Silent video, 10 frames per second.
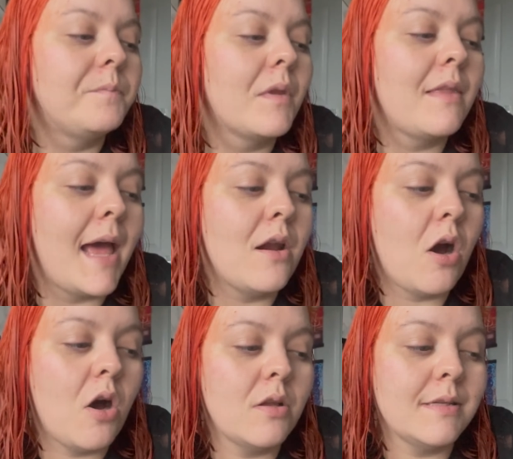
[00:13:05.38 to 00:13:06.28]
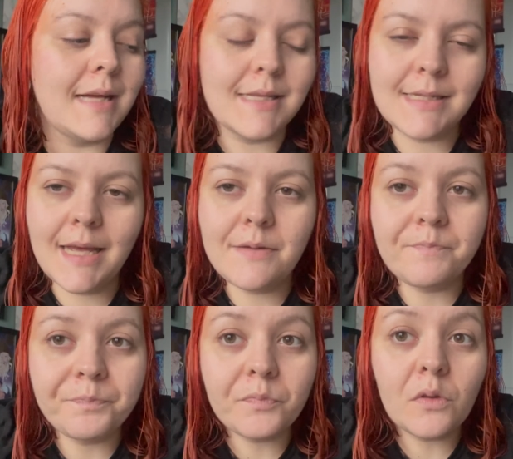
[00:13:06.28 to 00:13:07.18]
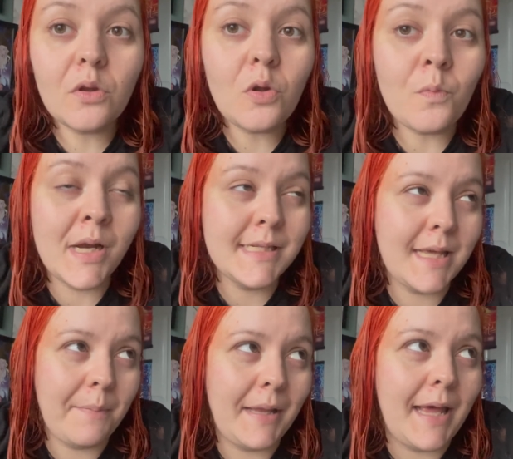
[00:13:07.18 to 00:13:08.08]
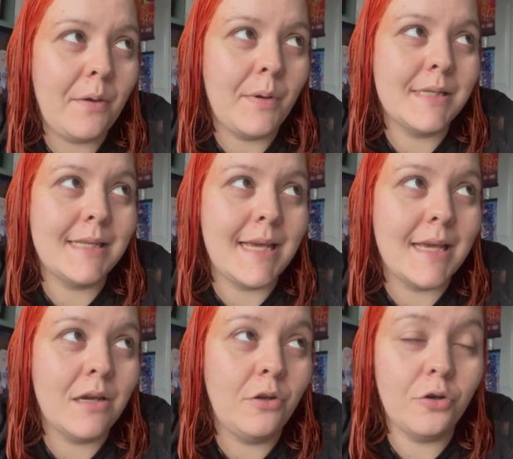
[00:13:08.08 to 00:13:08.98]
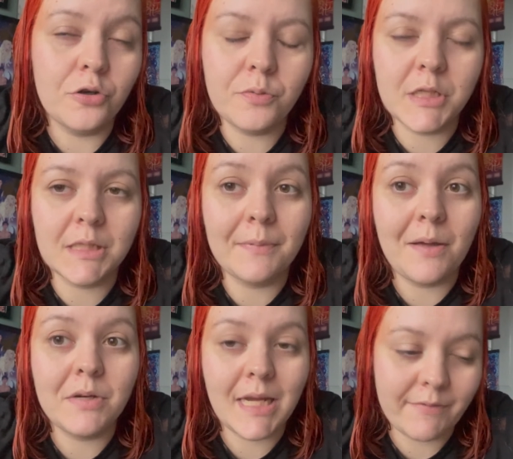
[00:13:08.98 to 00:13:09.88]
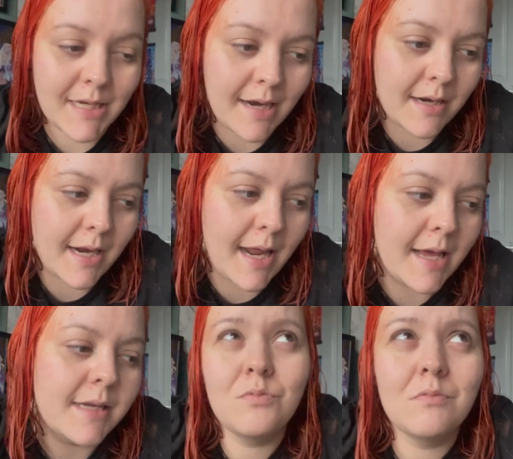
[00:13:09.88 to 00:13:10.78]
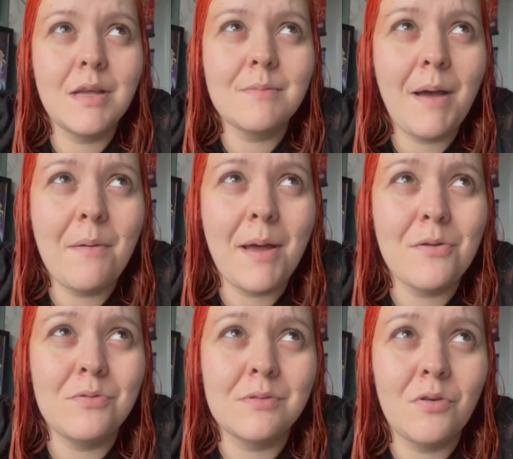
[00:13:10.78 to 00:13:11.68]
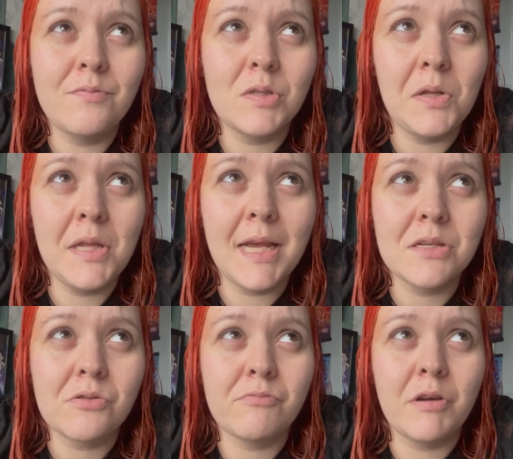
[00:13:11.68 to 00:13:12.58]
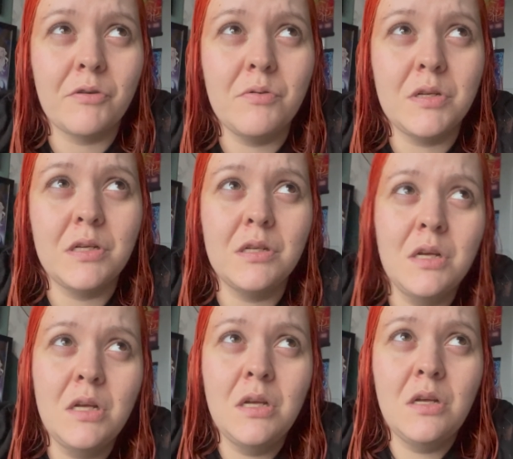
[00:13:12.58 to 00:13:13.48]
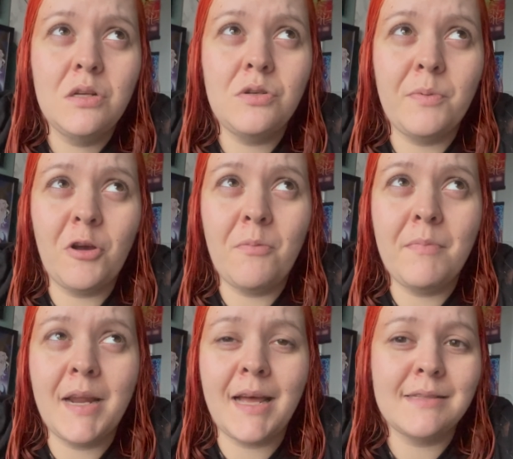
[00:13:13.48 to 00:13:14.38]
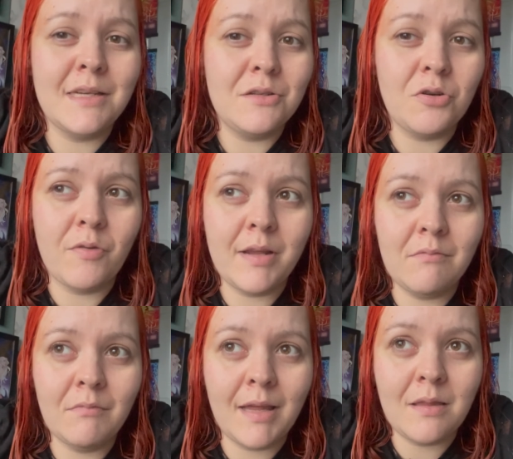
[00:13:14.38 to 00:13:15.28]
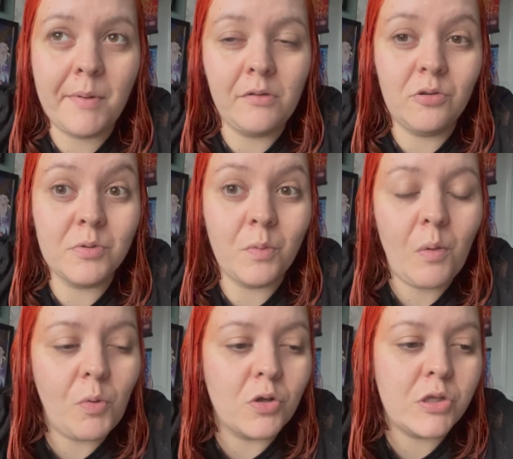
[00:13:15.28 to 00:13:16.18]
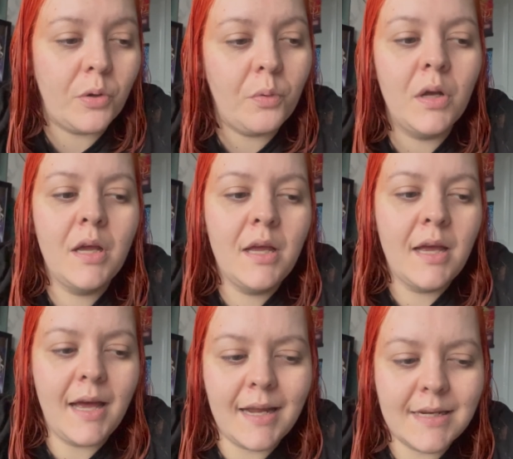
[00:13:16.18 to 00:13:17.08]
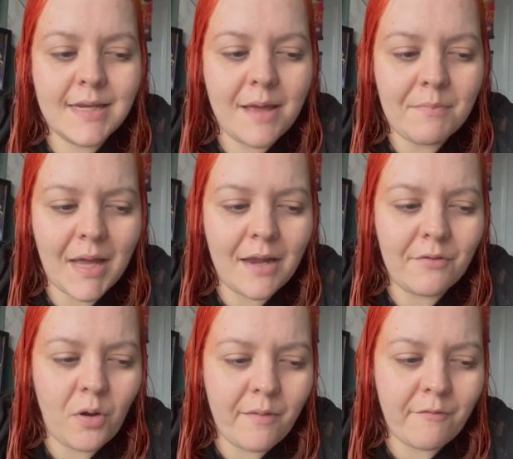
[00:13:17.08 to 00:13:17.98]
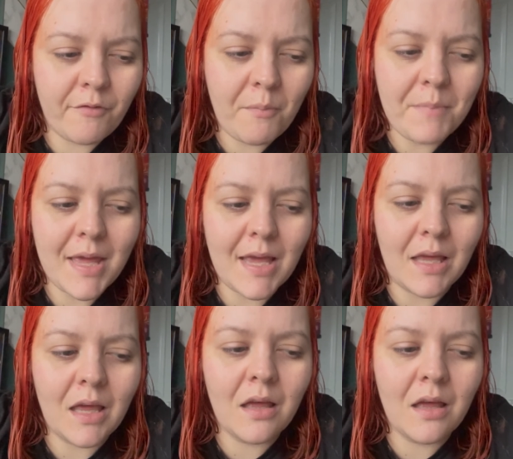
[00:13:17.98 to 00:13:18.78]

Then on Saturday I went to see Good, which is a play with David Tennant in it. It's about a man who sort of slowly gets recruited to become a Nazi during like the build-up to World War II, and him kind of going from being